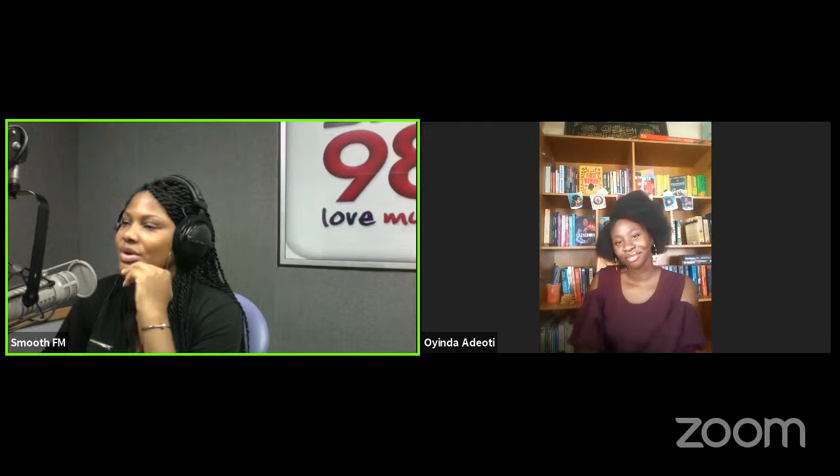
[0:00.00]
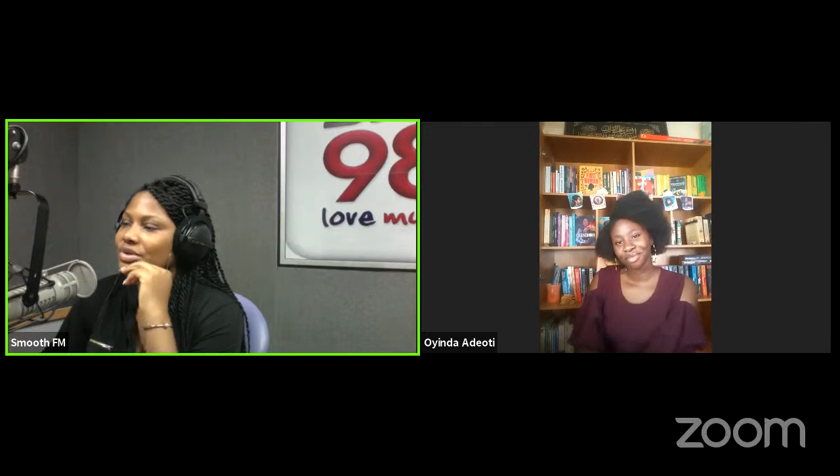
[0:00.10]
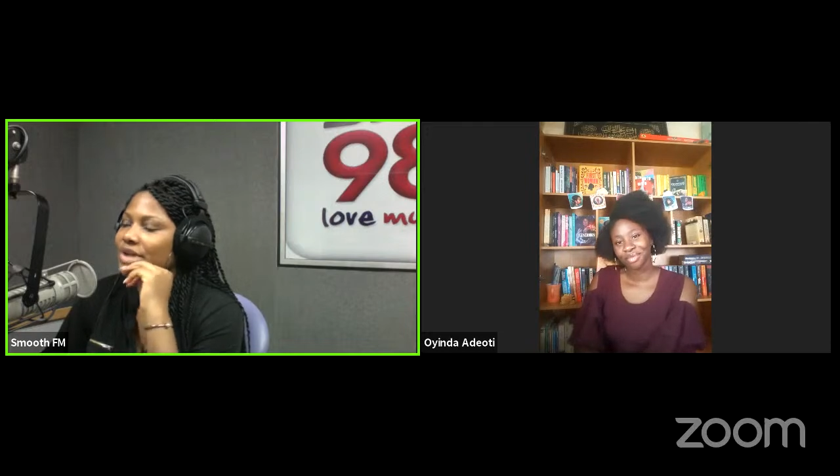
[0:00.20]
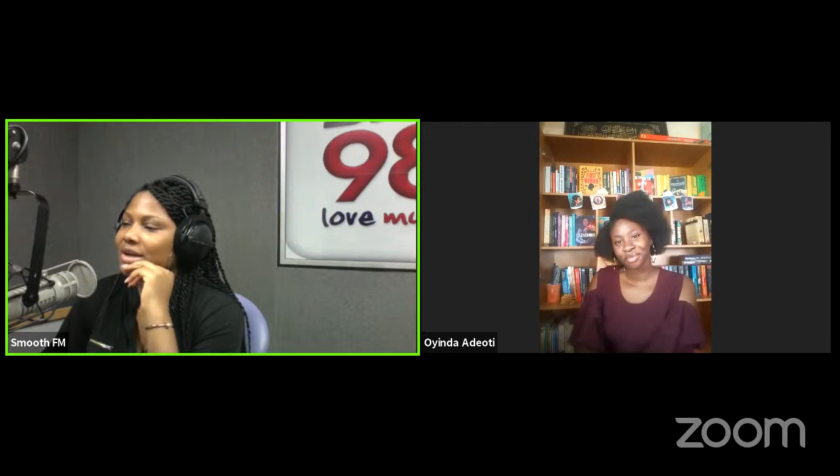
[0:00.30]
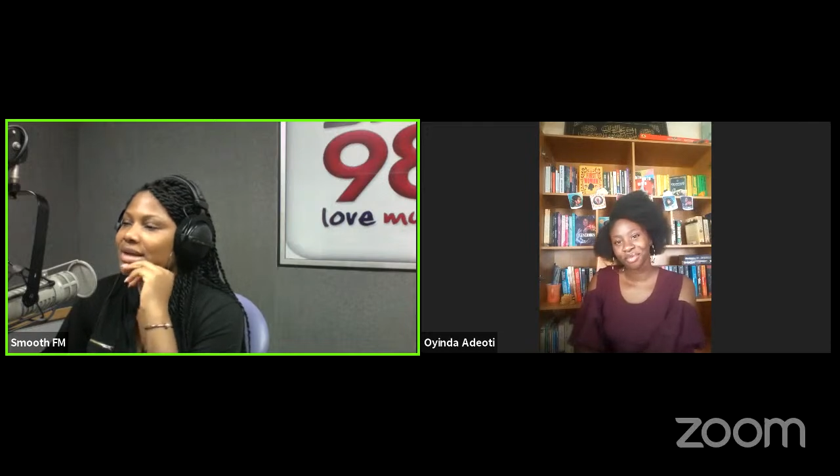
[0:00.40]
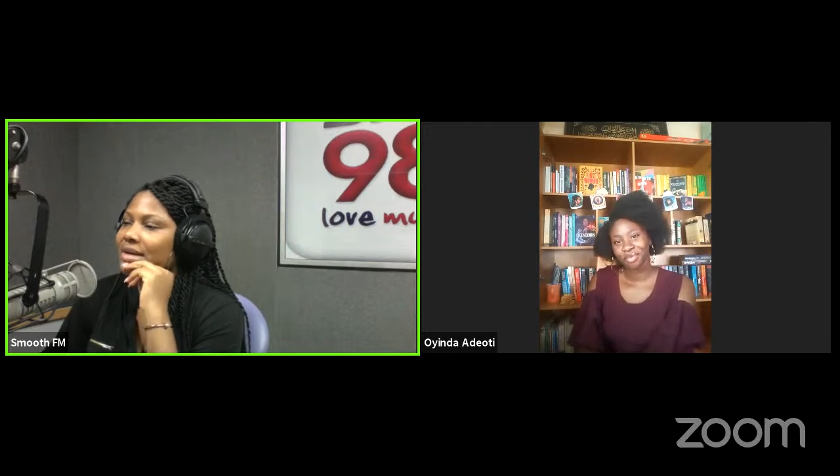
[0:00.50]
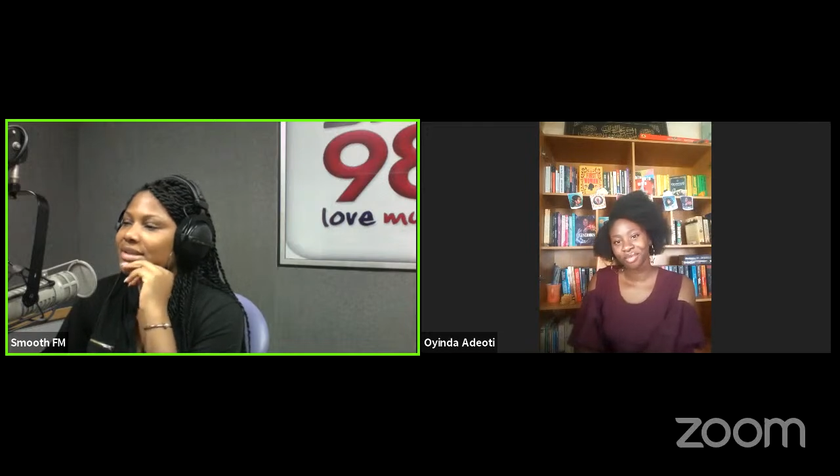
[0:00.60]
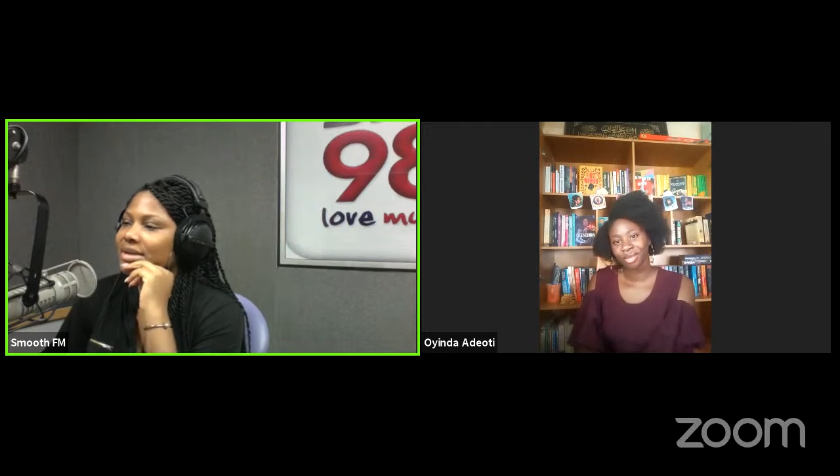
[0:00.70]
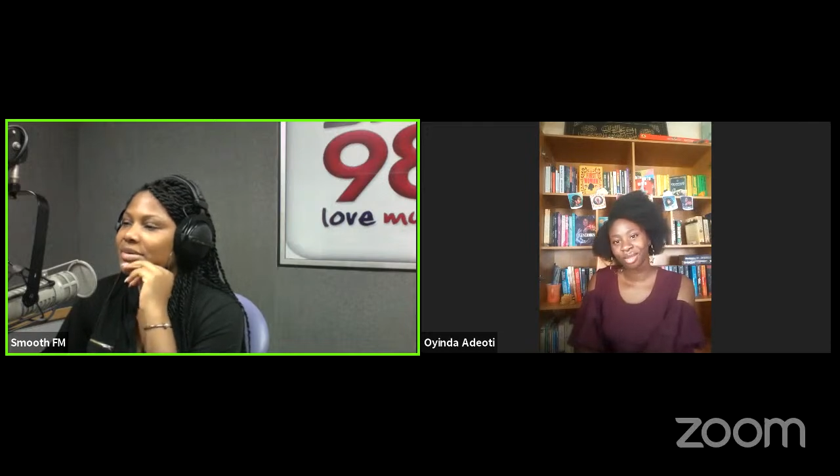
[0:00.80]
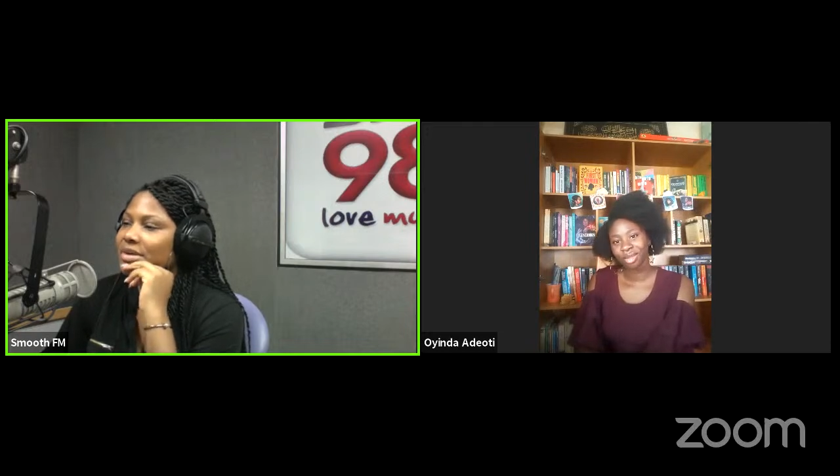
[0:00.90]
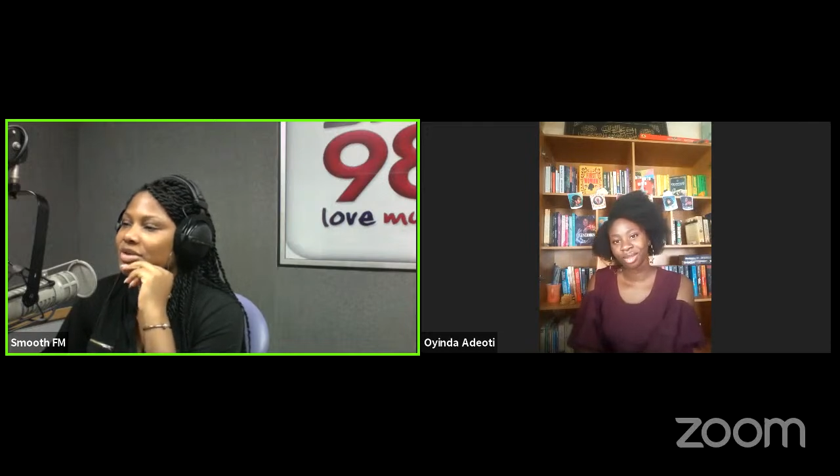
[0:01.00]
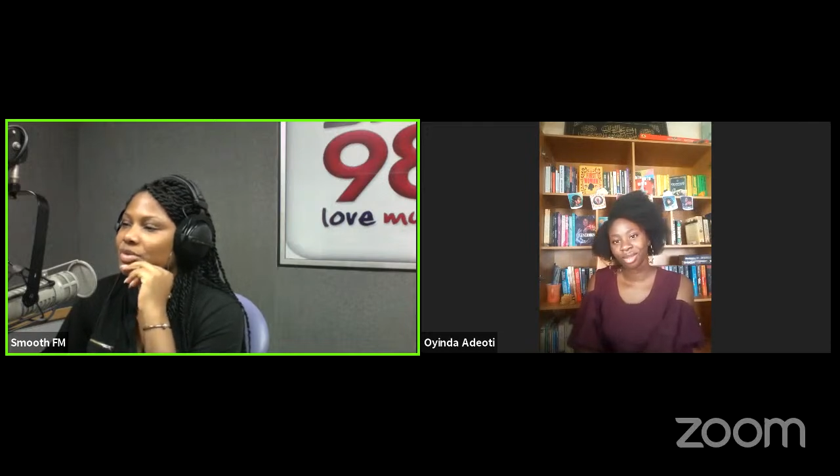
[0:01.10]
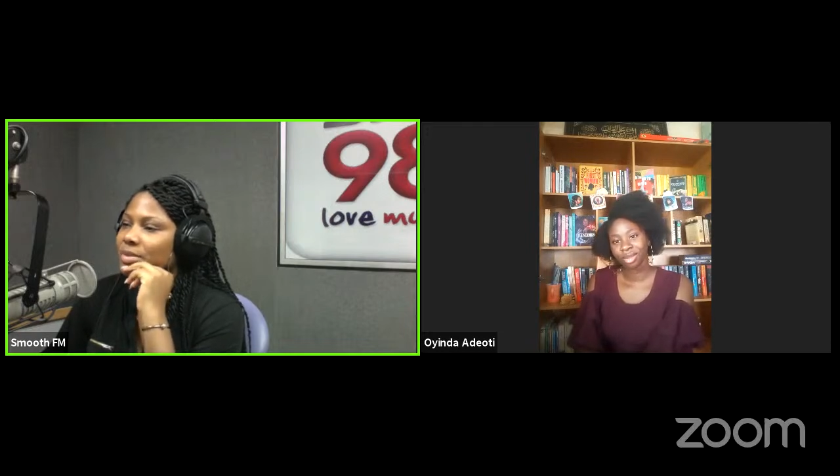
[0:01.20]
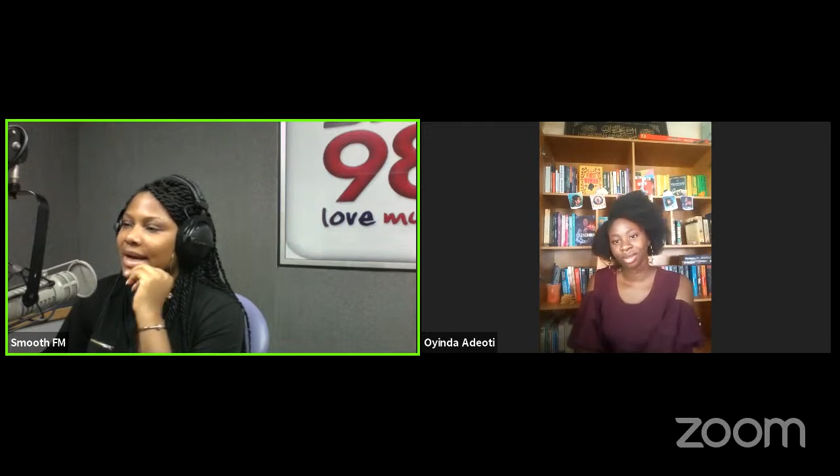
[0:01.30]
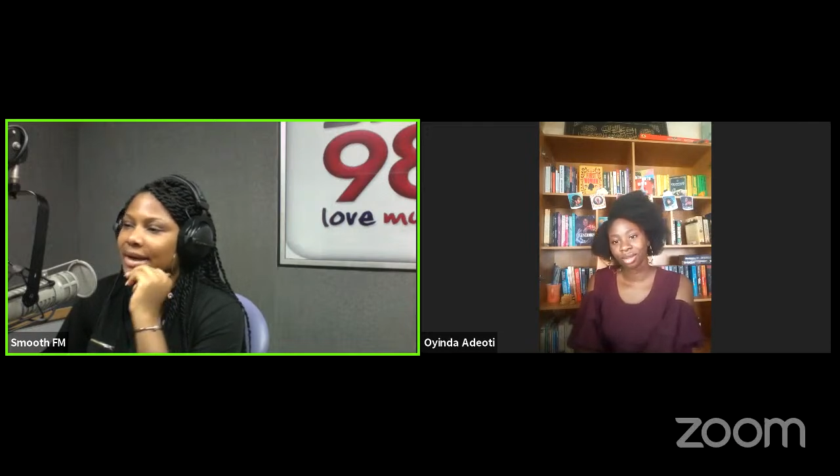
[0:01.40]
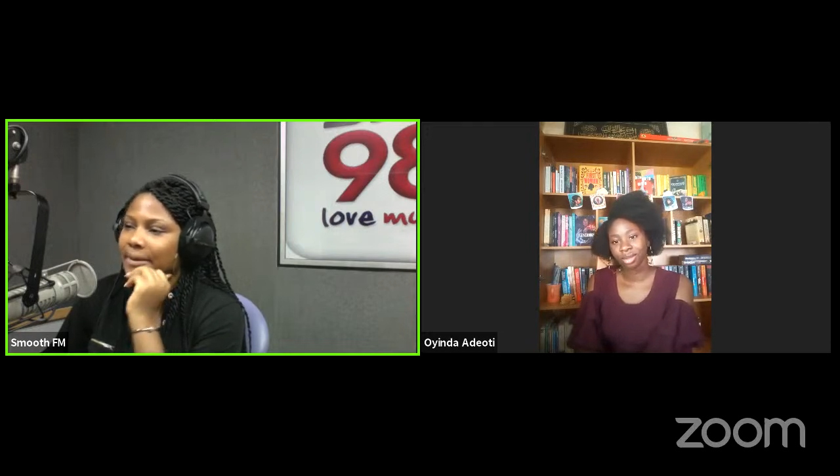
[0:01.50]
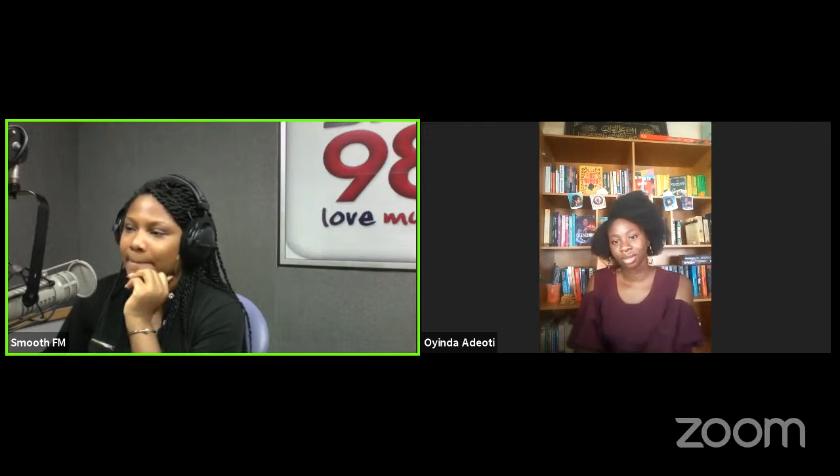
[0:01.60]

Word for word: check us out. Stay with us. We'll be back.